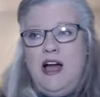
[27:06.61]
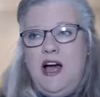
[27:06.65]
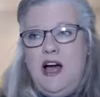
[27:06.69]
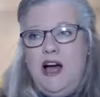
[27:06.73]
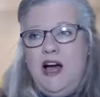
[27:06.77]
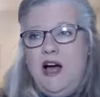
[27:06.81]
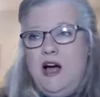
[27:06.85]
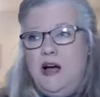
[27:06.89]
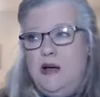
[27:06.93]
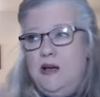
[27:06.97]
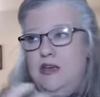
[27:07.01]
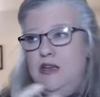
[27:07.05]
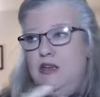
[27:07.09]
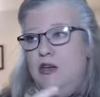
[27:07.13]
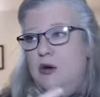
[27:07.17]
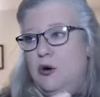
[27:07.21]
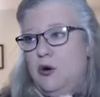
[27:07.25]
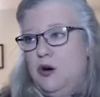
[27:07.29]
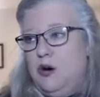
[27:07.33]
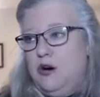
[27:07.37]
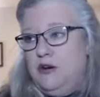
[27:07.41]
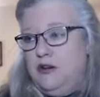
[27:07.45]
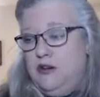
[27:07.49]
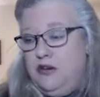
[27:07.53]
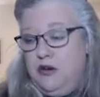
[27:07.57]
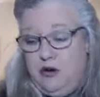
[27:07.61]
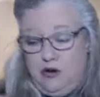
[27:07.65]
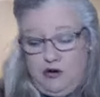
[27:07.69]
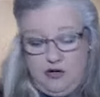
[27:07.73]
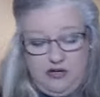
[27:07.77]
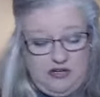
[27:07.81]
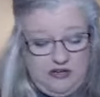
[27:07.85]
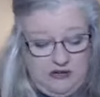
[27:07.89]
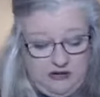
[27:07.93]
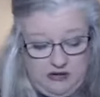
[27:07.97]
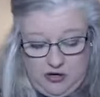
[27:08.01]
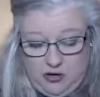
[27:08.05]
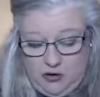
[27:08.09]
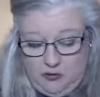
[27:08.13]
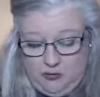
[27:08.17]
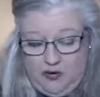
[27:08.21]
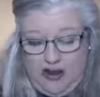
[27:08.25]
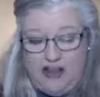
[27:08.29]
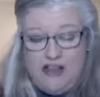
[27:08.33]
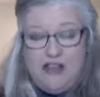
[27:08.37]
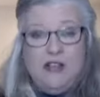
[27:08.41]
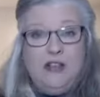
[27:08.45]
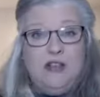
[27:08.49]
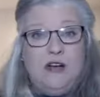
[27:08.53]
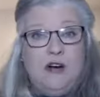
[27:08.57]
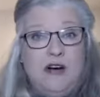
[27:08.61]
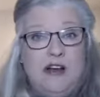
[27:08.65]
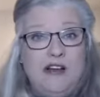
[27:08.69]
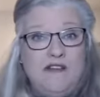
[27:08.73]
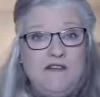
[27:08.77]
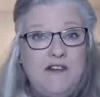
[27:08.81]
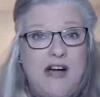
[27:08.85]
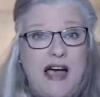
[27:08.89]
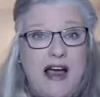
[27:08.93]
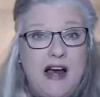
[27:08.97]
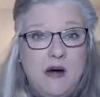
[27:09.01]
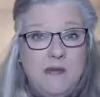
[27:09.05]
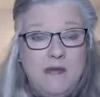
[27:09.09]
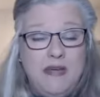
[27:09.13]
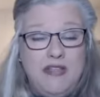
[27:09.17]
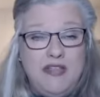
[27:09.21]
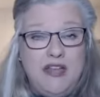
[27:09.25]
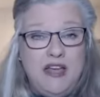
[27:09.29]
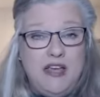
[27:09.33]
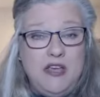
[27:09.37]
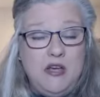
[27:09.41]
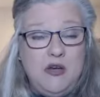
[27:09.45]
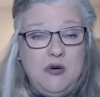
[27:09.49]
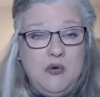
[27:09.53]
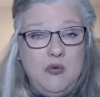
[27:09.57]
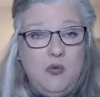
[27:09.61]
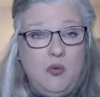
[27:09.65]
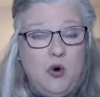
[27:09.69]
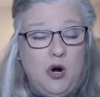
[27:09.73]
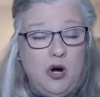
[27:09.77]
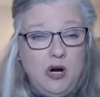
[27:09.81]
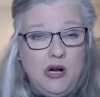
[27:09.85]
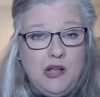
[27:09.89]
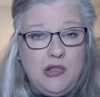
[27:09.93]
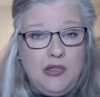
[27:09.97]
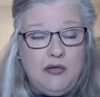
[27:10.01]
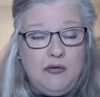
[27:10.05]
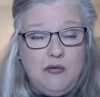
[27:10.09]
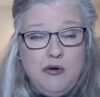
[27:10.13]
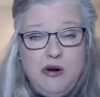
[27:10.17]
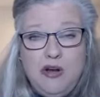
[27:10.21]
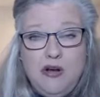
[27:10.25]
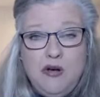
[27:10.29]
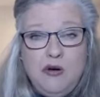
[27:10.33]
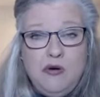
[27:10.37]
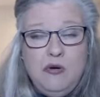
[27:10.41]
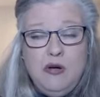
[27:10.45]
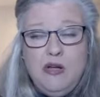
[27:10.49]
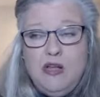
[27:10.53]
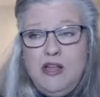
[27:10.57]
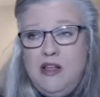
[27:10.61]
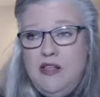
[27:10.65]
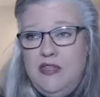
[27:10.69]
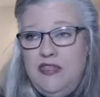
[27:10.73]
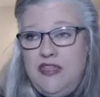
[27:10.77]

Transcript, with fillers: uh, your your your regular environment that you work through,